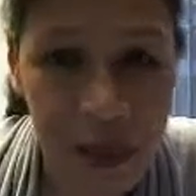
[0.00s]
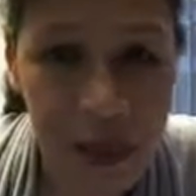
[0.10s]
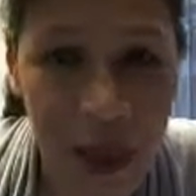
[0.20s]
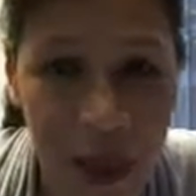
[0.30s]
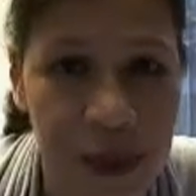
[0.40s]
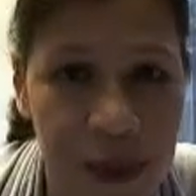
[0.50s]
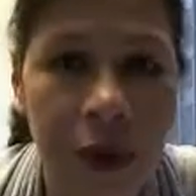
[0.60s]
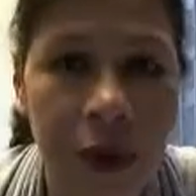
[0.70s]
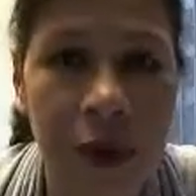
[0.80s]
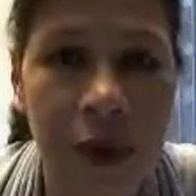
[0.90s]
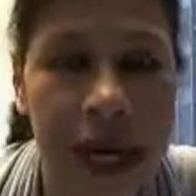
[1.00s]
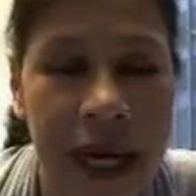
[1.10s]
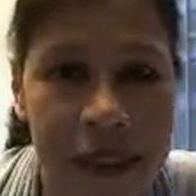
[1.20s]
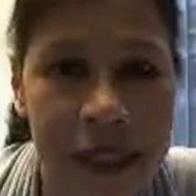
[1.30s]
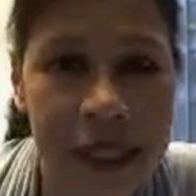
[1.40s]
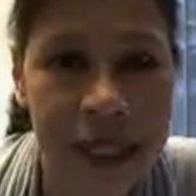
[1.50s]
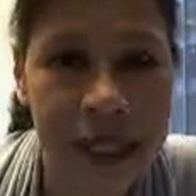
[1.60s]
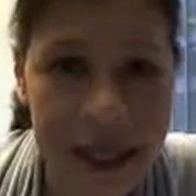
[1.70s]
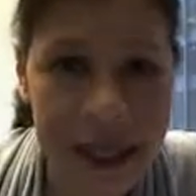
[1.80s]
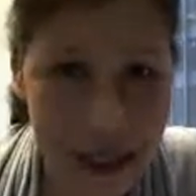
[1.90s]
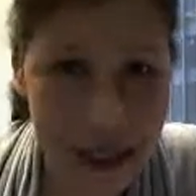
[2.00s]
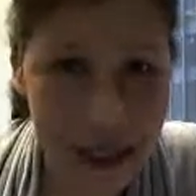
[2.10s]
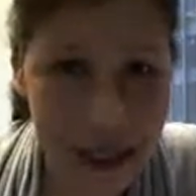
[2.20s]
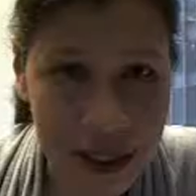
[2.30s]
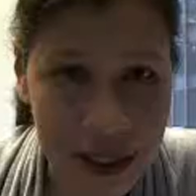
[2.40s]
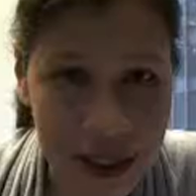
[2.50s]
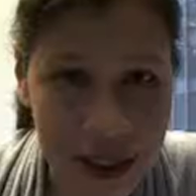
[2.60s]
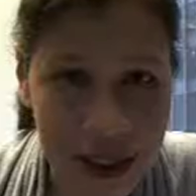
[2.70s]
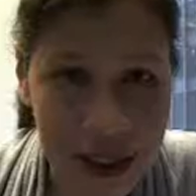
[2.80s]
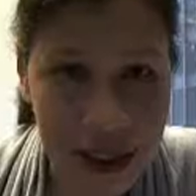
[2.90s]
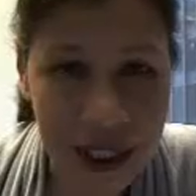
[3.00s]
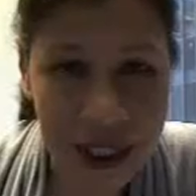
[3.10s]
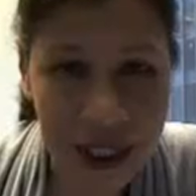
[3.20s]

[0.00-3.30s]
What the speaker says: As I mentioned during my presentation,